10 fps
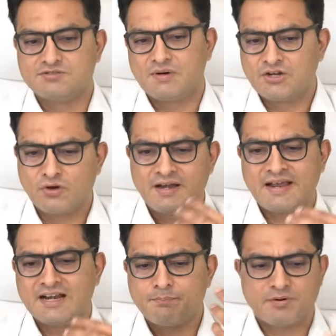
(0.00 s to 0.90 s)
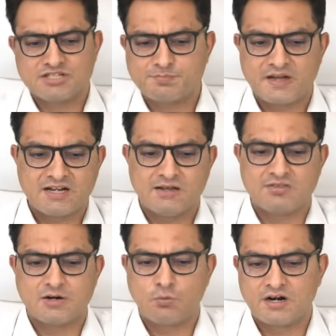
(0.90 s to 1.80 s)
But you can get a perspective
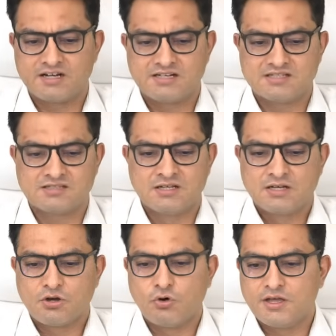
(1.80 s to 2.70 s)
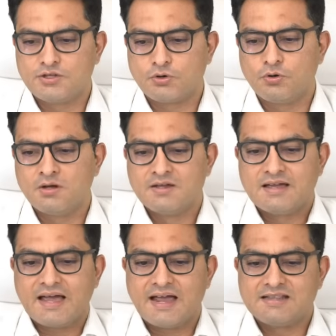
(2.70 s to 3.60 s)
that what it is going through,
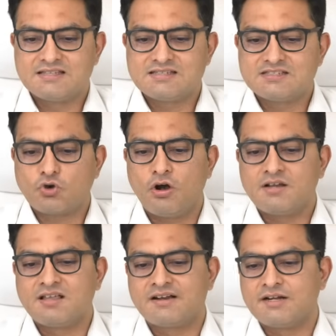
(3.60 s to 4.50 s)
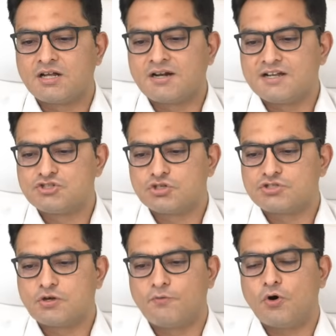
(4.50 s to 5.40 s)
and this is called the return ratio.
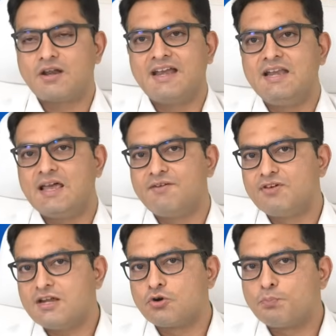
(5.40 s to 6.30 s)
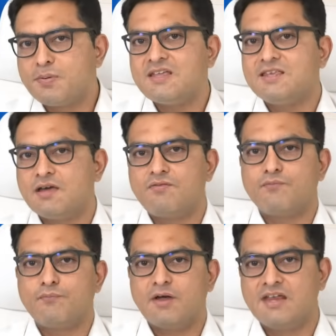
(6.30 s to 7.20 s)
So for every rupee they have
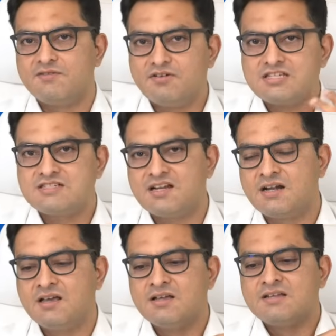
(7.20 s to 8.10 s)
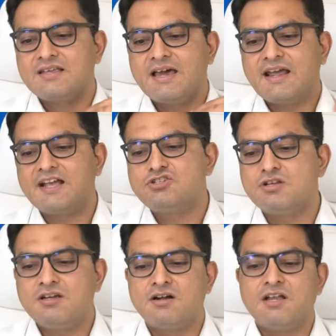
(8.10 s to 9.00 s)
invested, they are
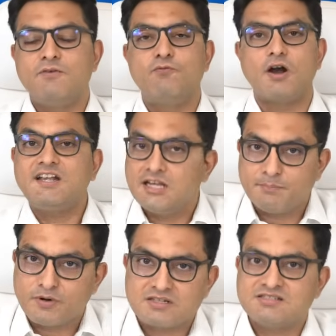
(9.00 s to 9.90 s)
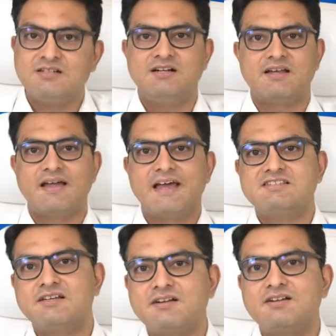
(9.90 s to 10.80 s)
actually earning 40% as
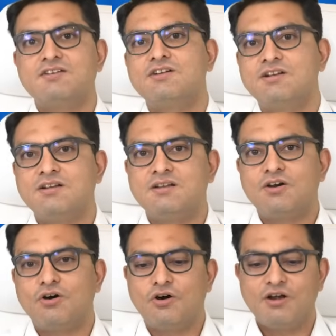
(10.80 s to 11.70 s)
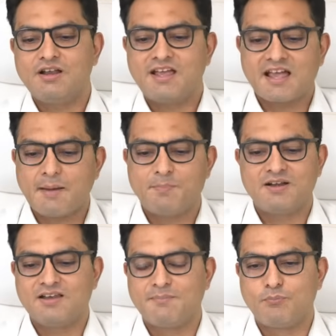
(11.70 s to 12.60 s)
a return on
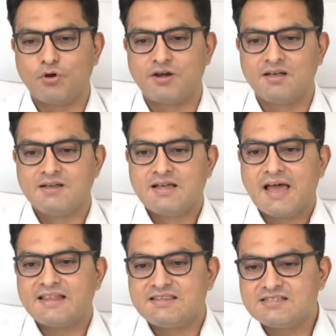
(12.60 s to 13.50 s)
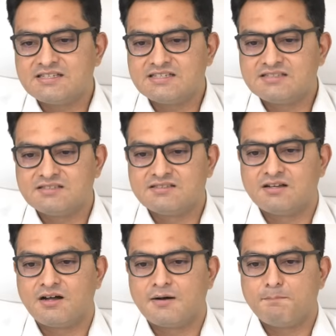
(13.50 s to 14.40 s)
capital employed. And this is
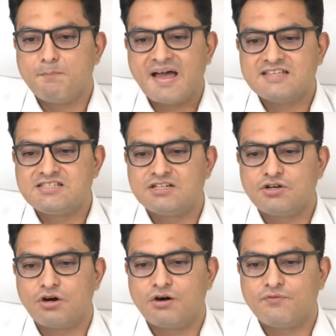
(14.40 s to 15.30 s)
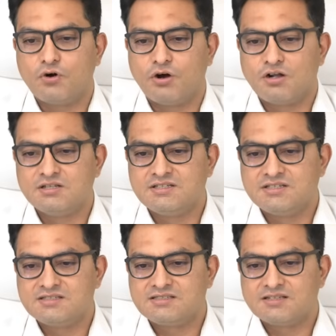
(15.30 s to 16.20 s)
the magic of all
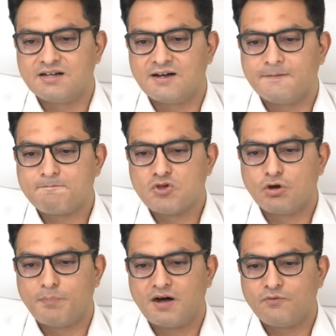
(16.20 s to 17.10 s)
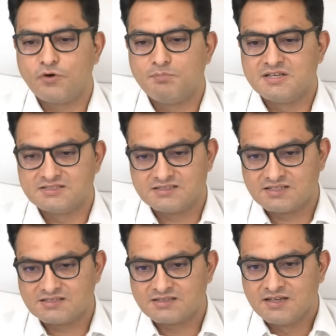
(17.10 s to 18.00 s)
these powerful
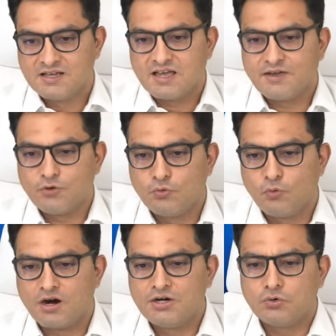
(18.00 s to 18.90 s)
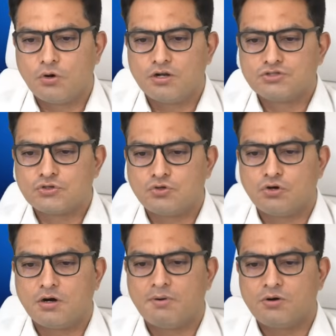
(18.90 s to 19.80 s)
businesses. If you want to also
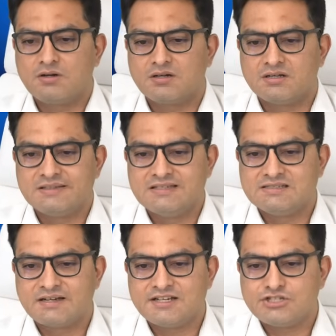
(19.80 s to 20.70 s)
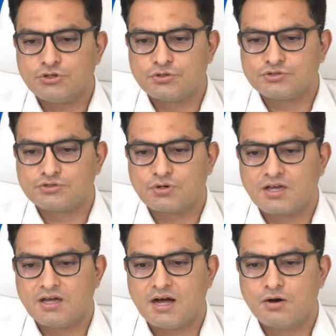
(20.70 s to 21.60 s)
know about these ratios,
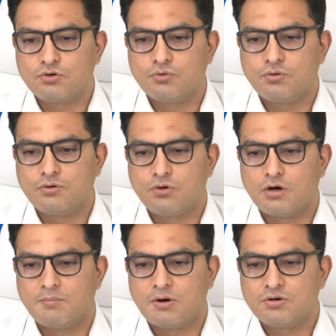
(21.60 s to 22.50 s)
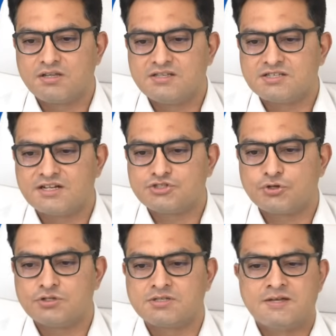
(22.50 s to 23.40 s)
okay, how to know about these
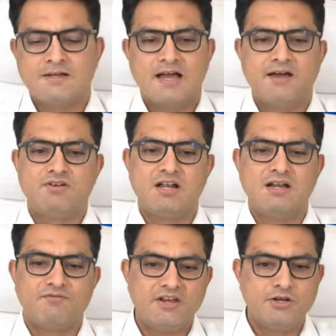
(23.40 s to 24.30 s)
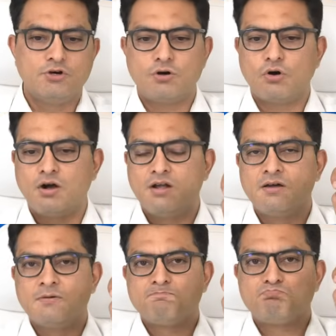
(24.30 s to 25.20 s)
ratios, I've done a video called
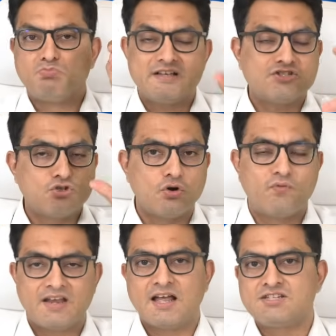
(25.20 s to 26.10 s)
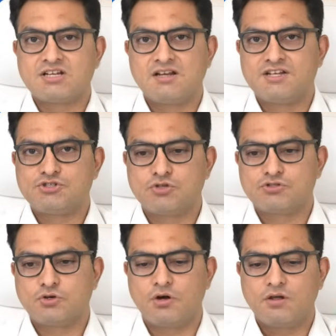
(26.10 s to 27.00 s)
Must Know Financial Ratios.
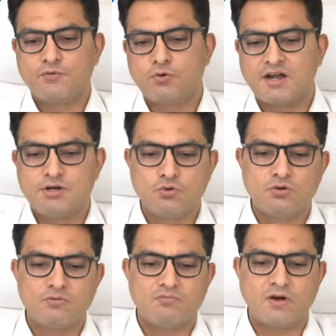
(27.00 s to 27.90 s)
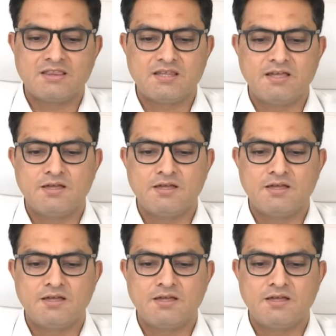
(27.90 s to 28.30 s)
So all of you can do one thing.